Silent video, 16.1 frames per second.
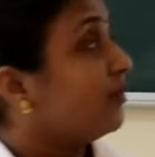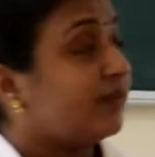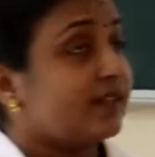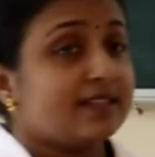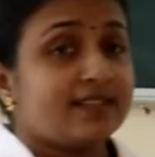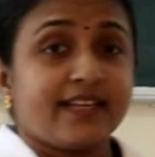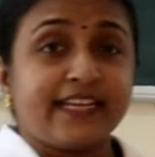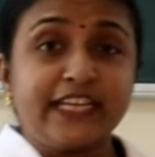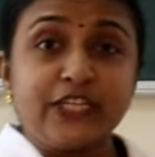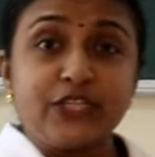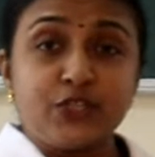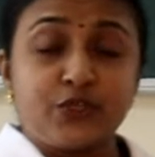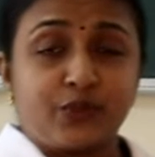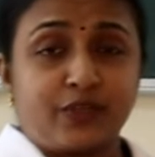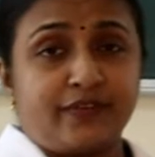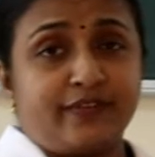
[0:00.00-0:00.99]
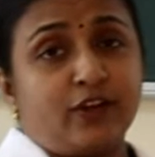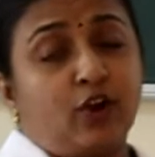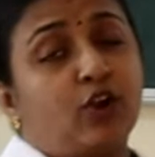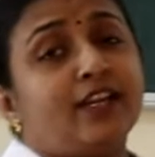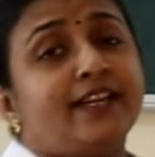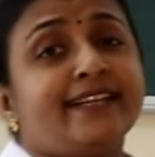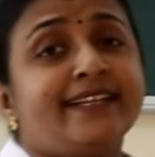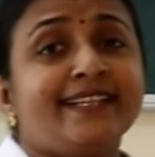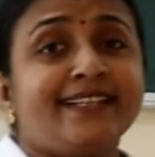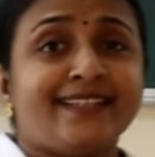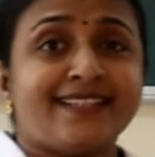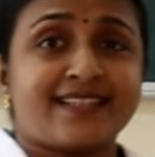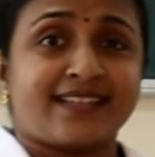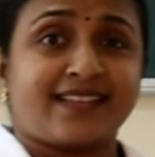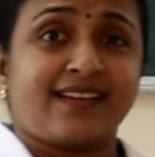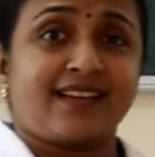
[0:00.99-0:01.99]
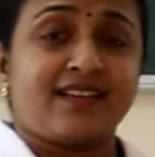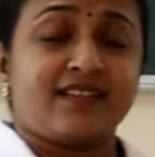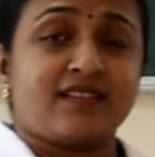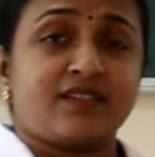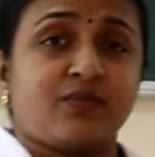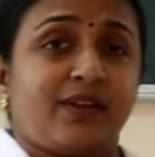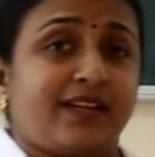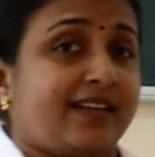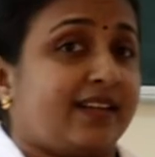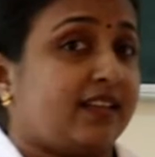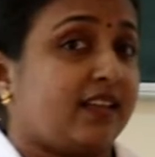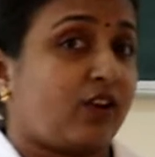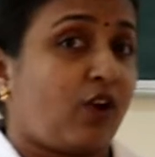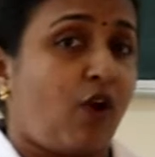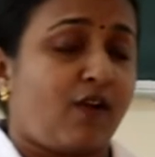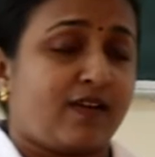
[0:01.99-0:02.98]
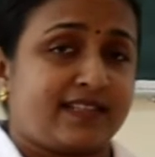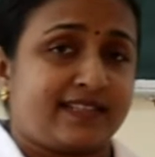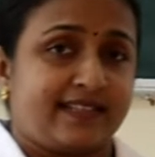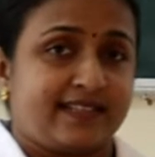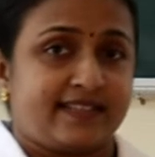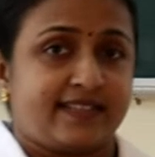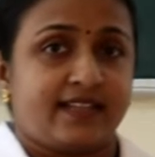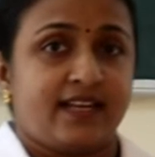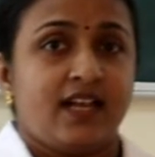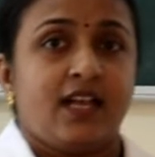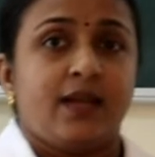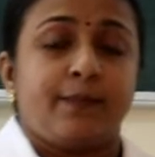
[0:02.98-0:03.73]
What is the injury? We already discussed what are the causes.